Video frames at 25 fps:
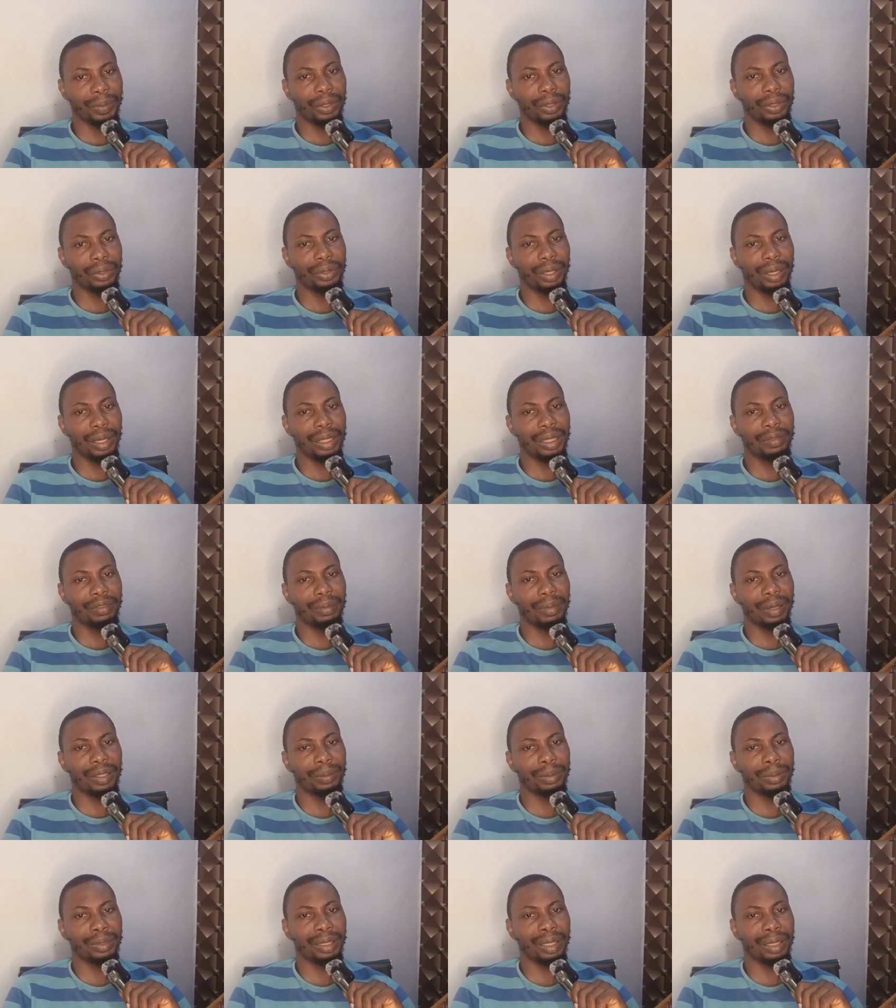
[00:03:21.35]
Because you can't even
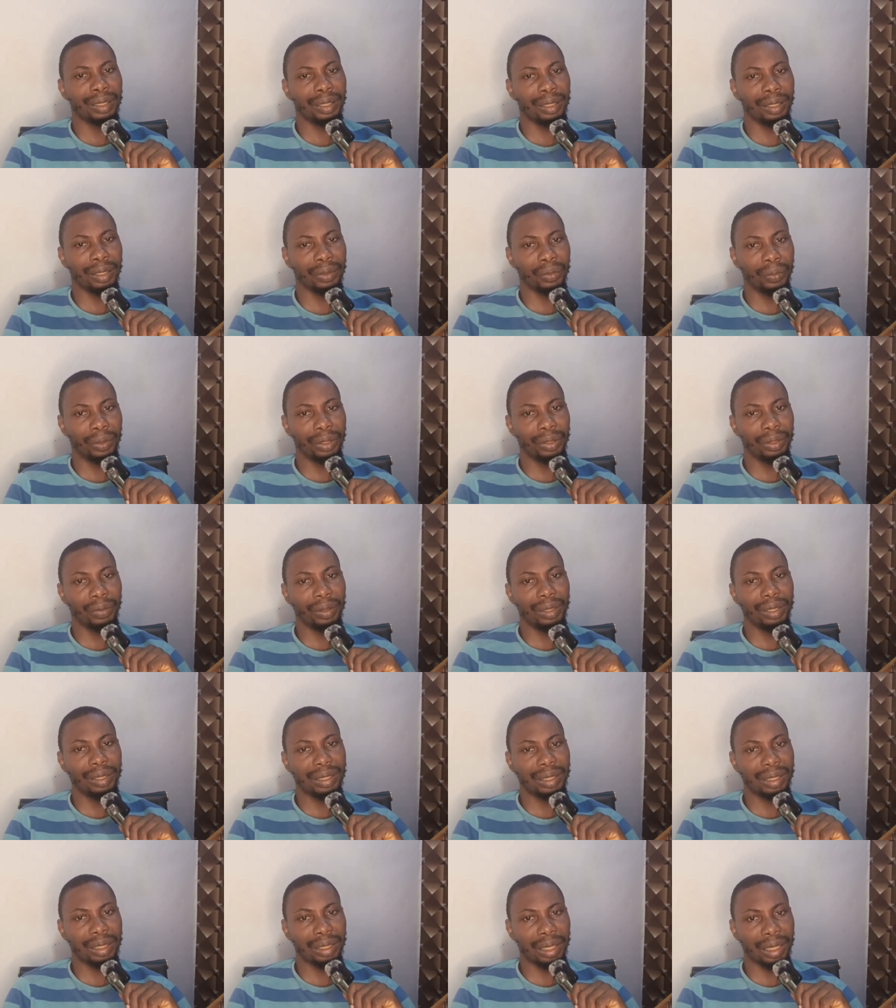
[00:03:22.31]
manipulate anything. When you
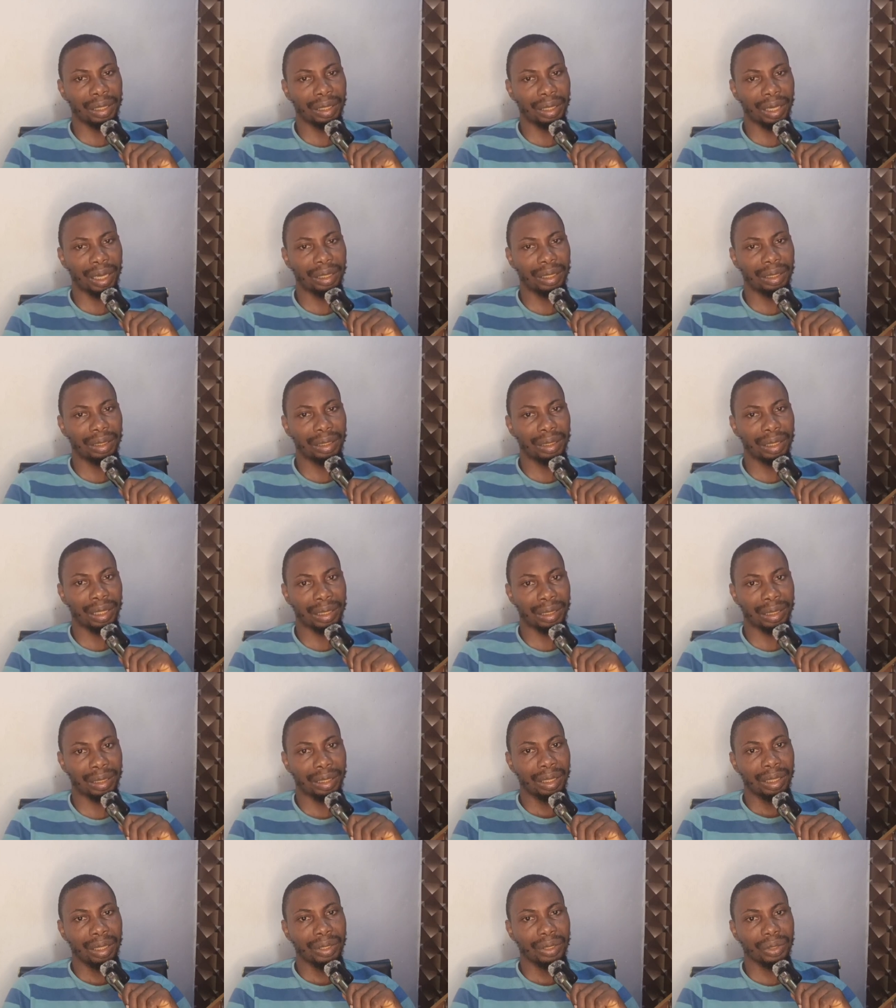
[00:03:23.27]
already see that the candidate
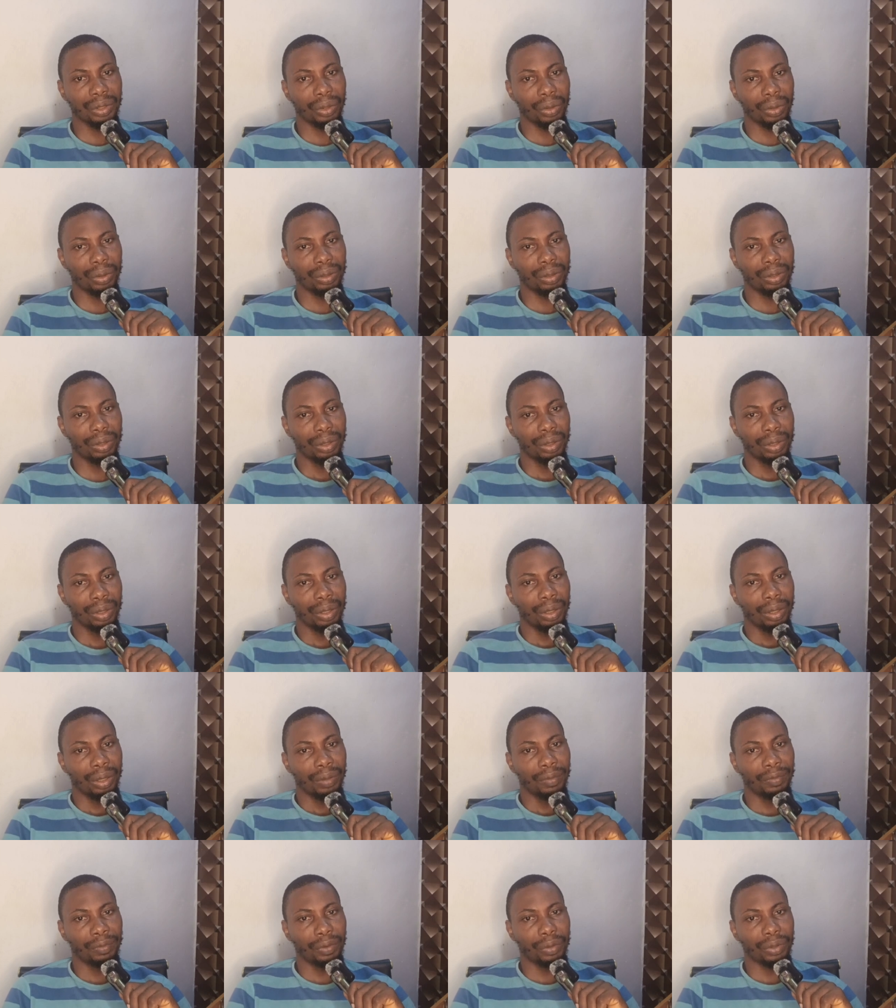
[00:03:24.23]
has scored
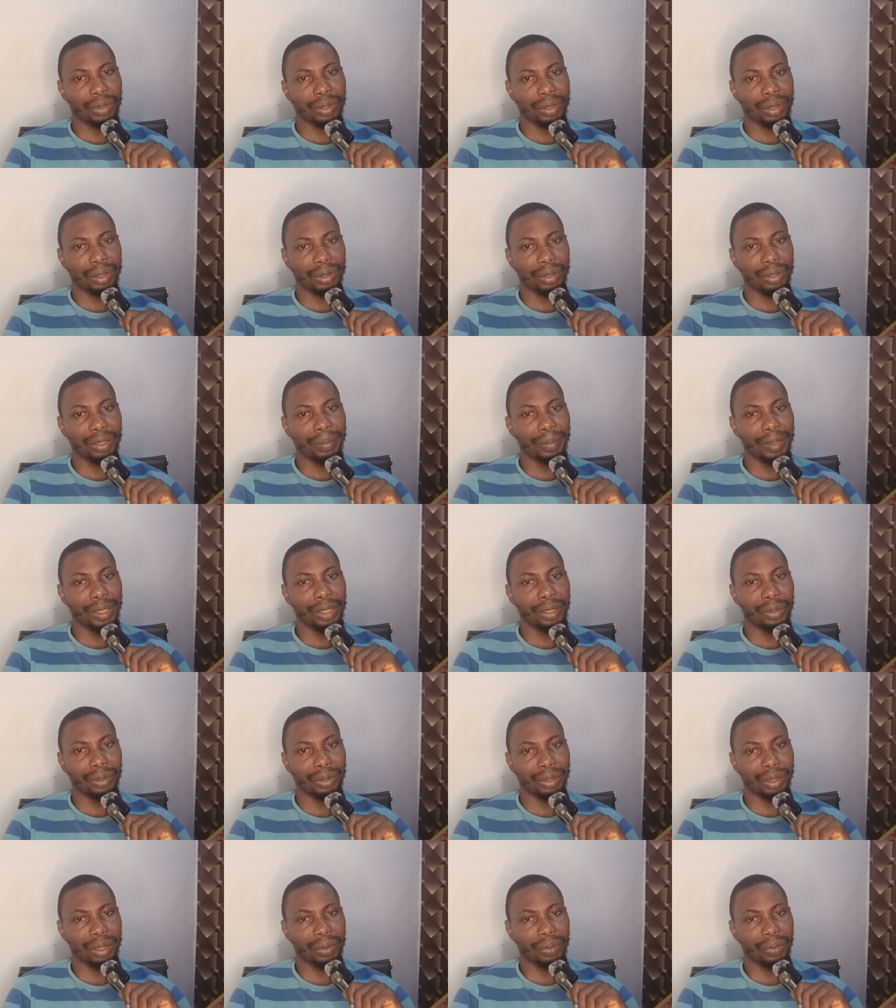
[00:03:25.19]
votes into the
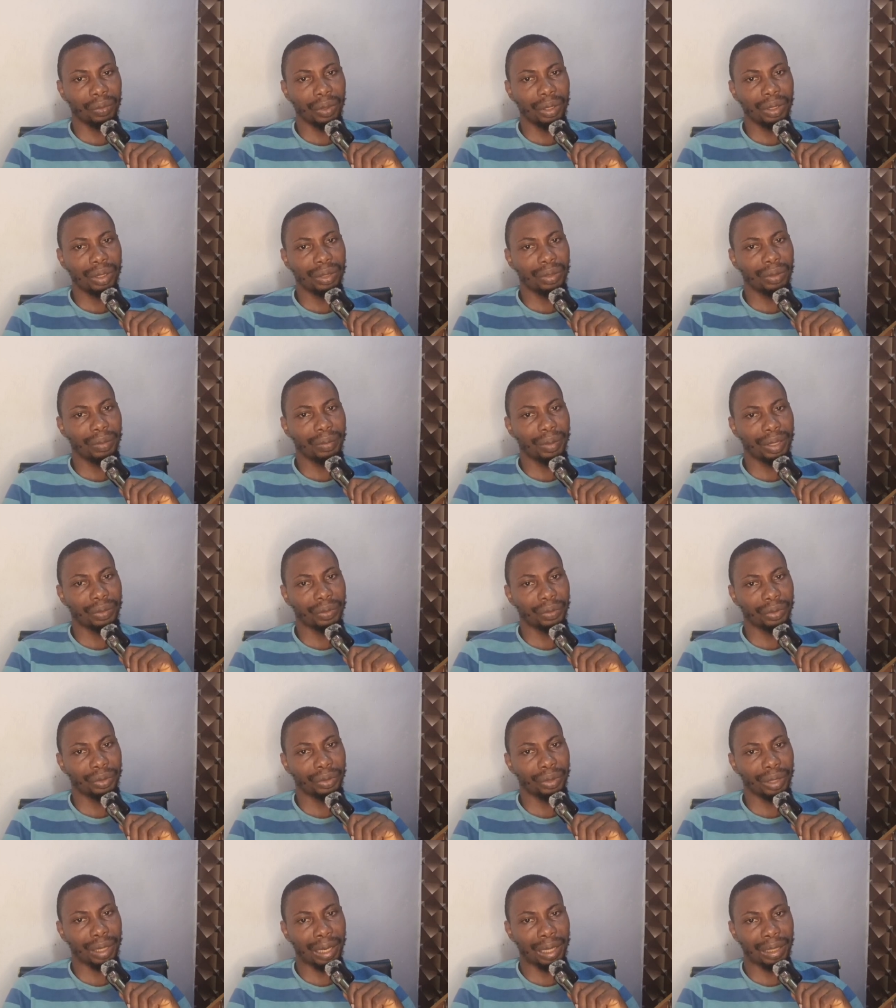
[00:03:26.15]
millions, what numbers
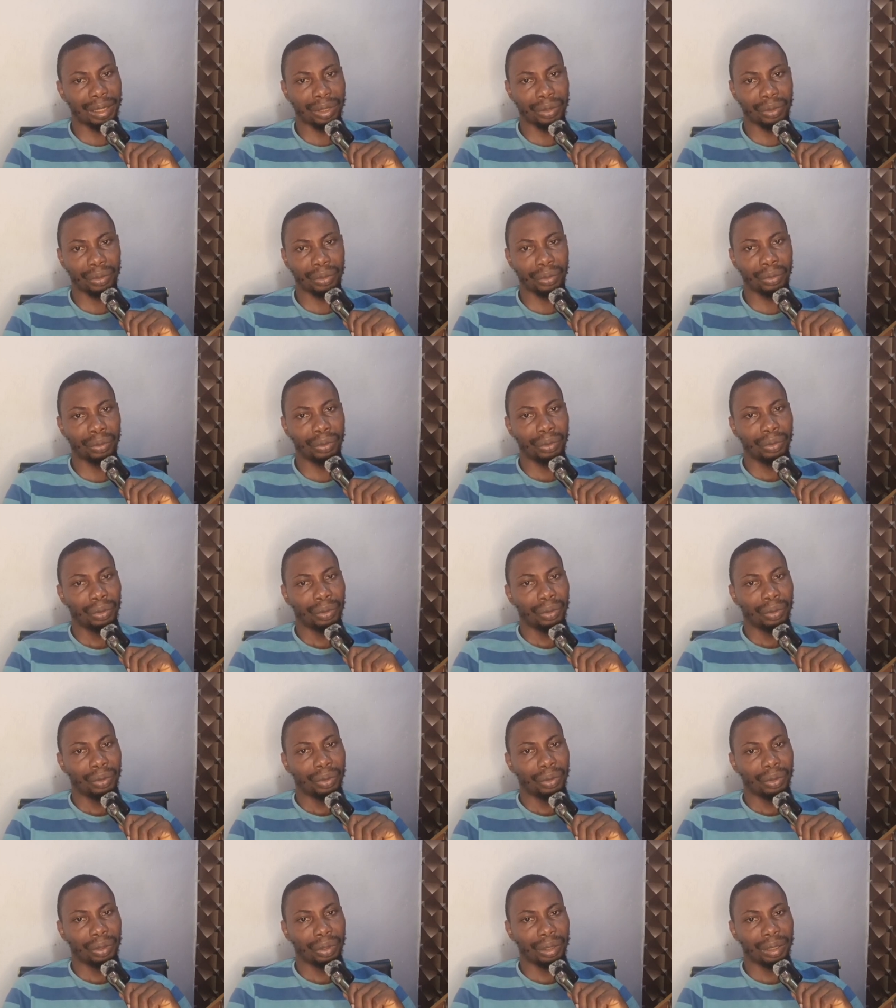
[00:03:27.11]
would you add to
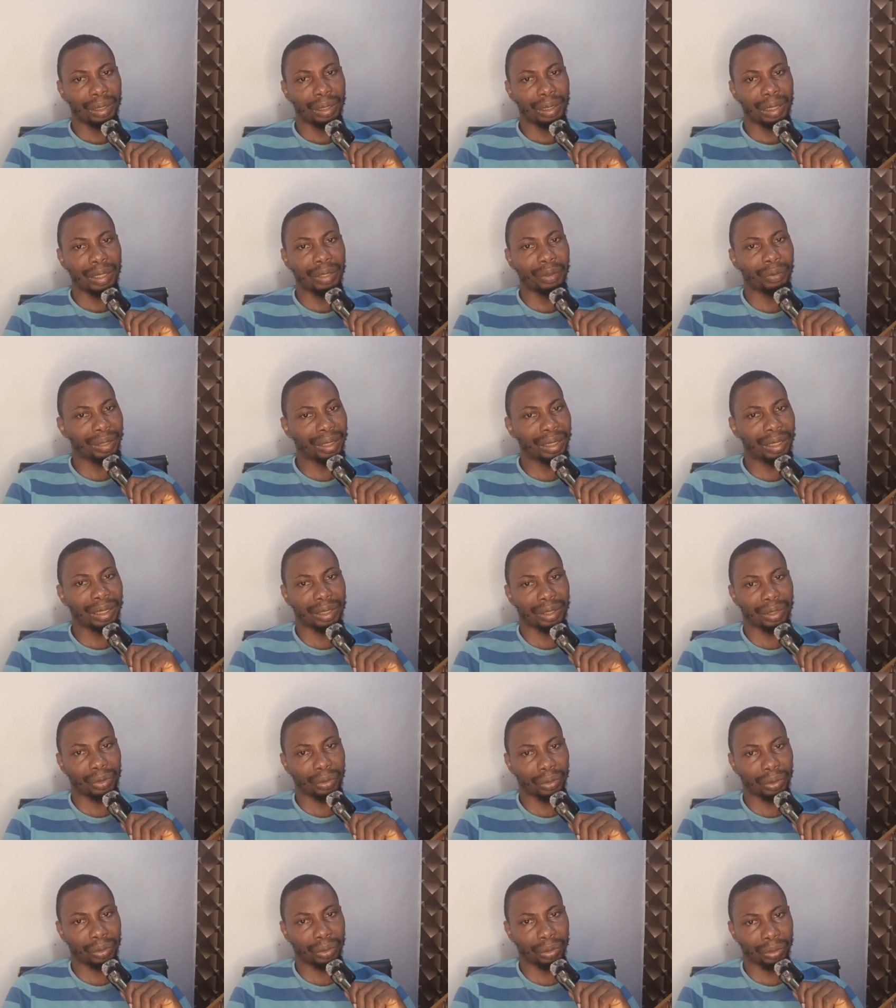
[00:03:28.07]
in rigging
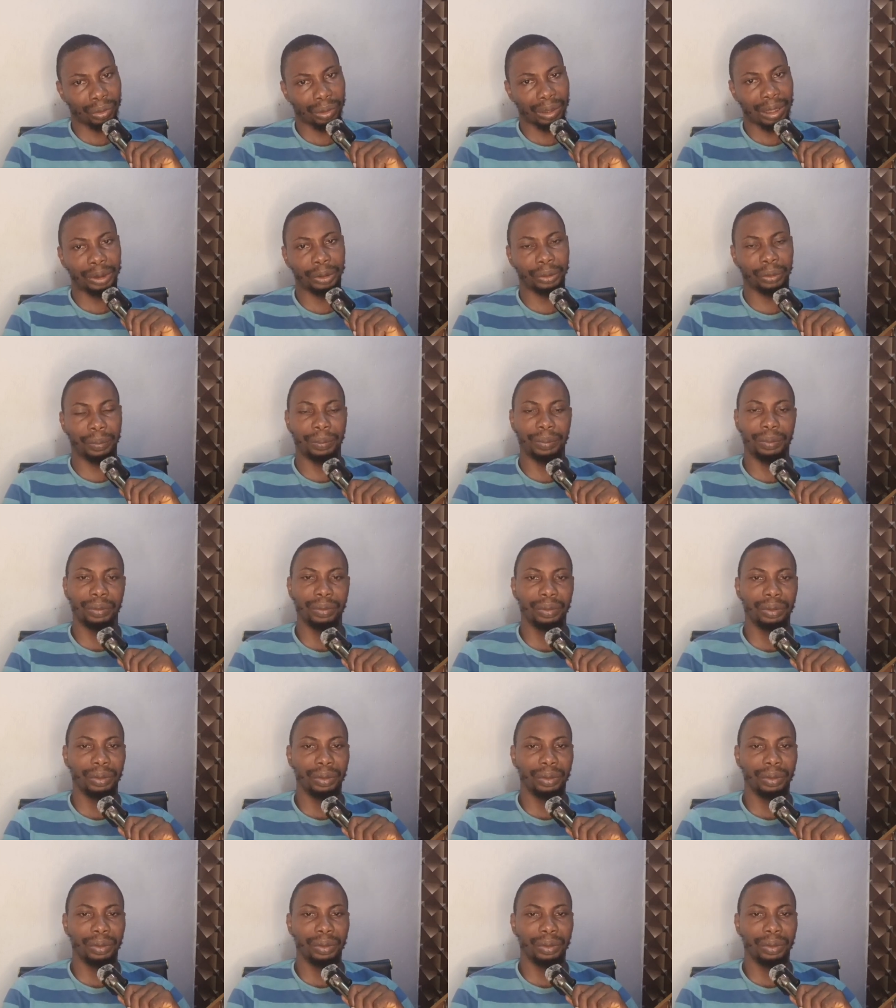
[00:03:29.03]
to catch up?